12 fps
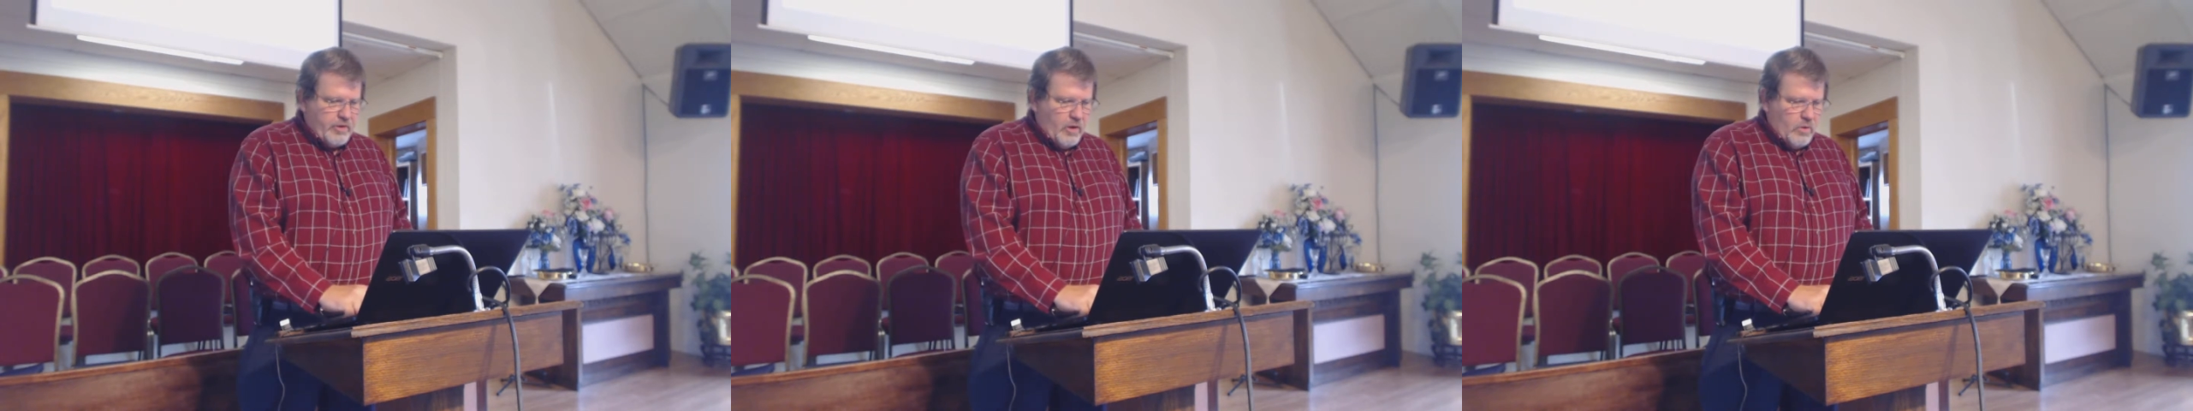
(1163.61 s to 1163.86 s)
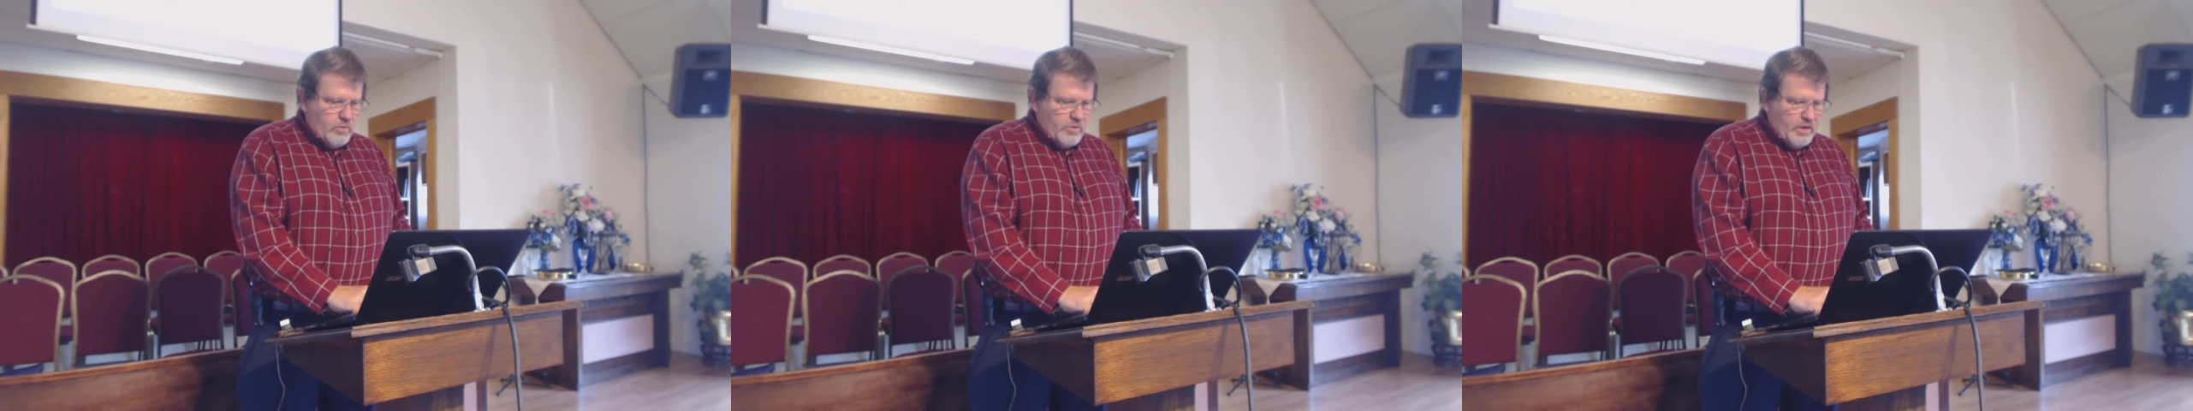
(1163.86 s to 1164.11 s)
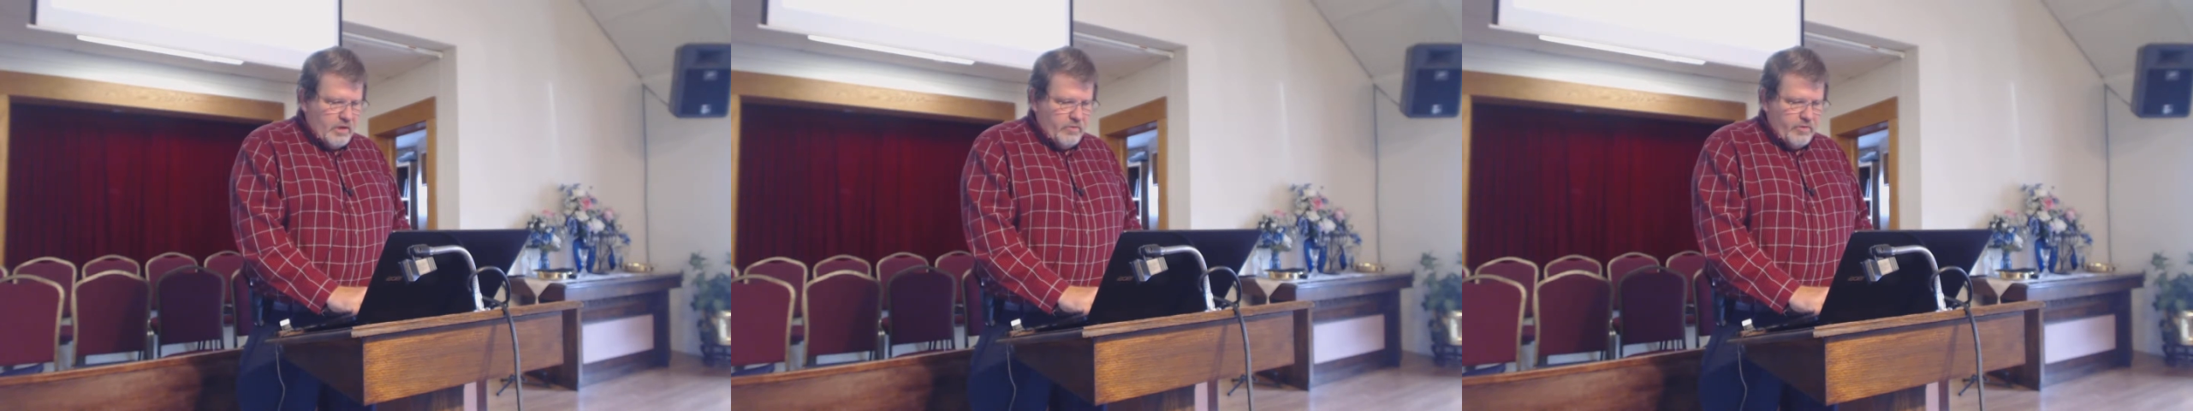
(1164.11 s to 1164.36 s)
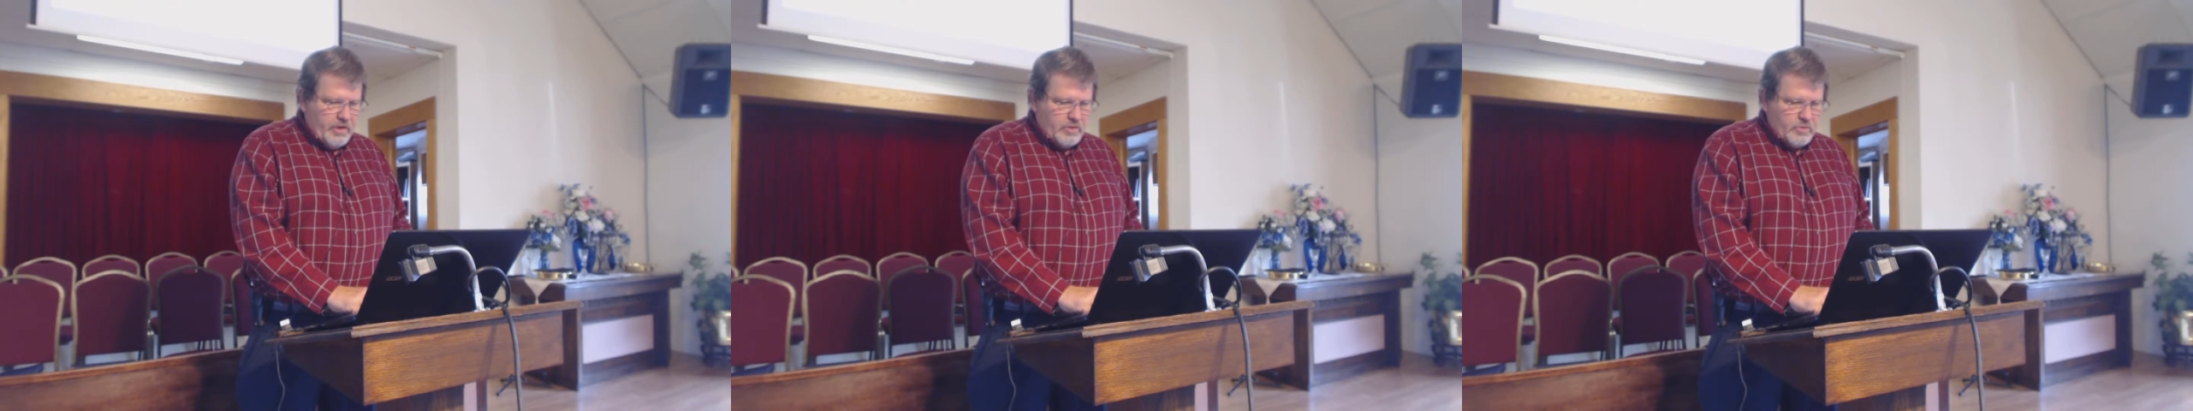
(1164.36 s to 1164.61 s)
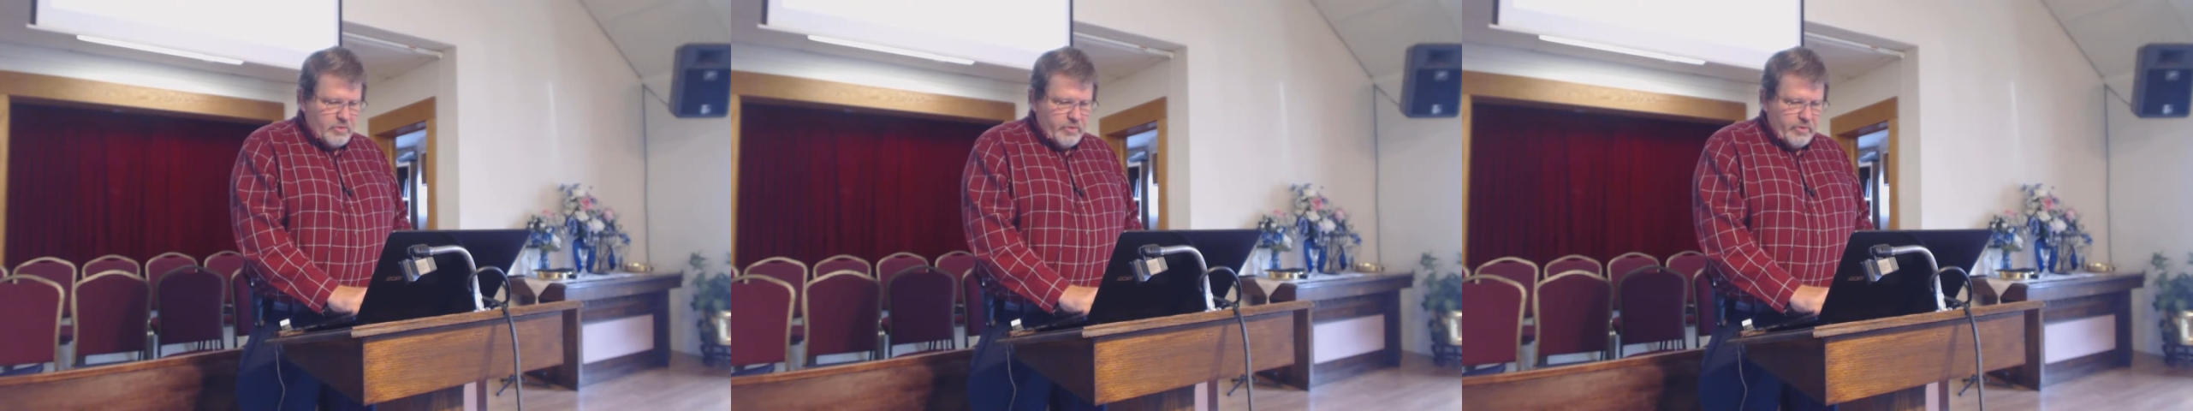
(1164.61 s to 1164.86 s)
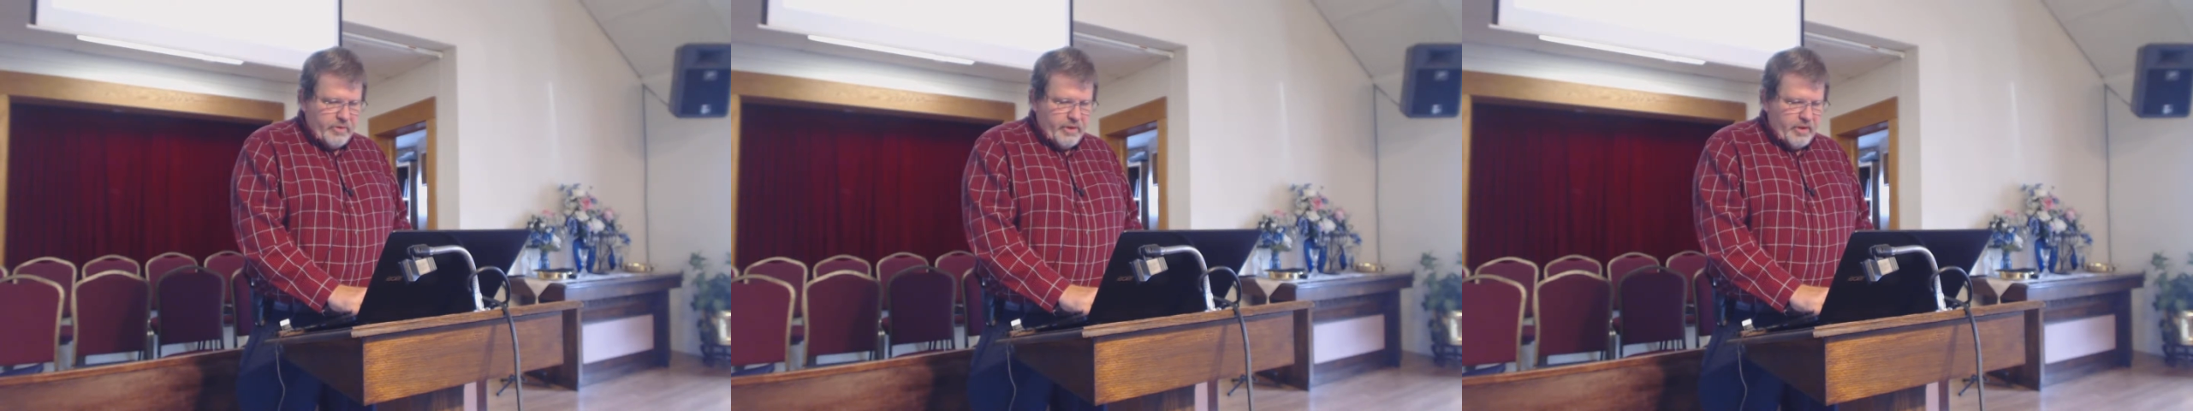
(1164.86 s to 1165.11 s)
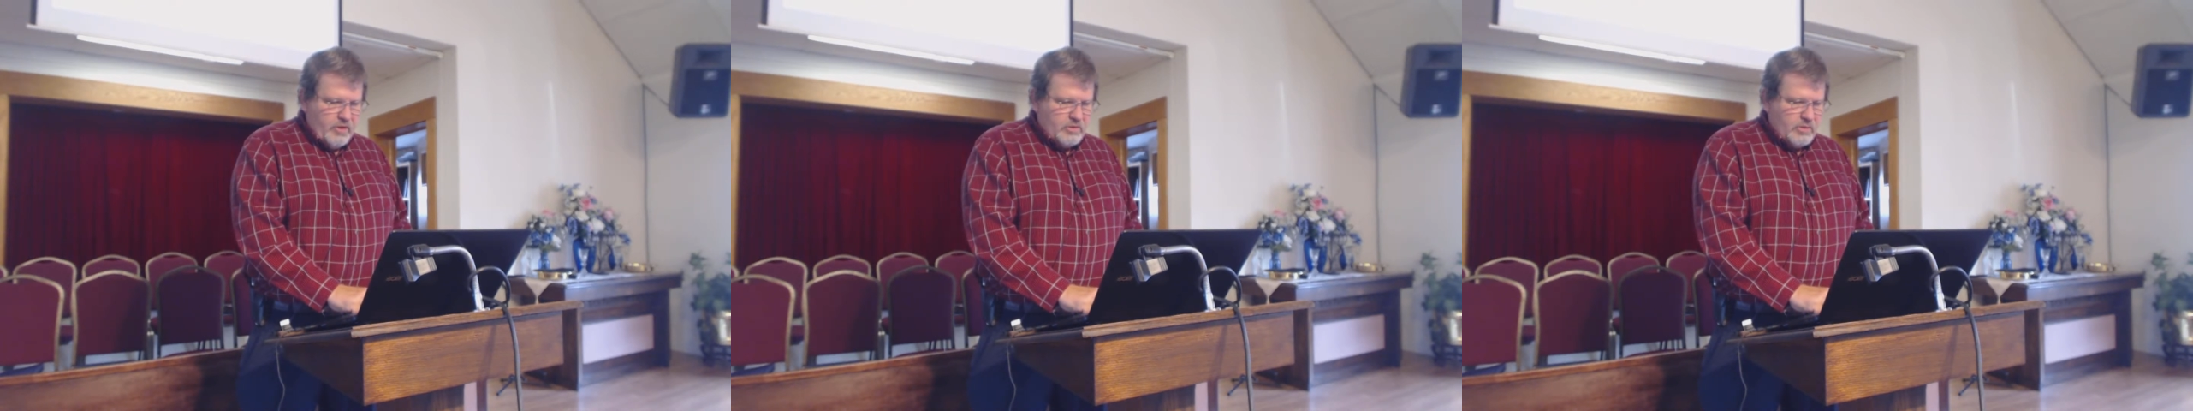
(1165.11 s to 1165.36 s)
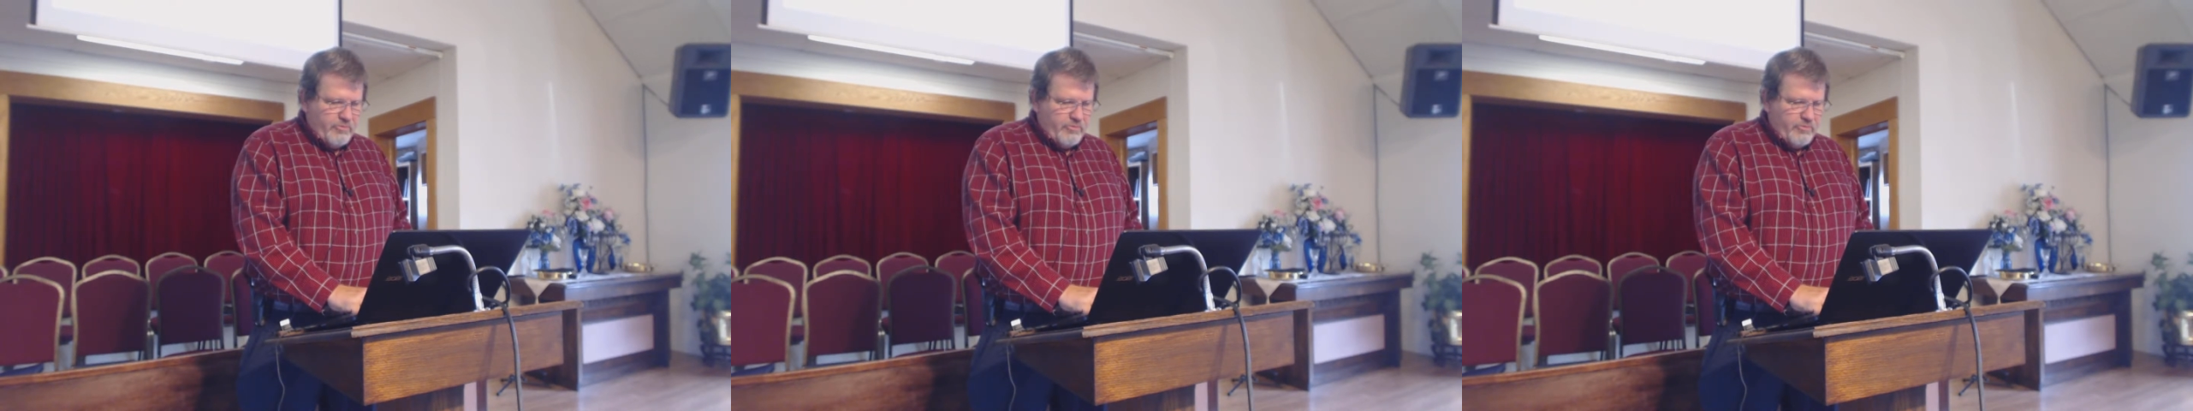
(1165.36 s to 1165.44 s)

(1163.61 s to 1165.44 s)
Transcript: golden earrings which were in their ears,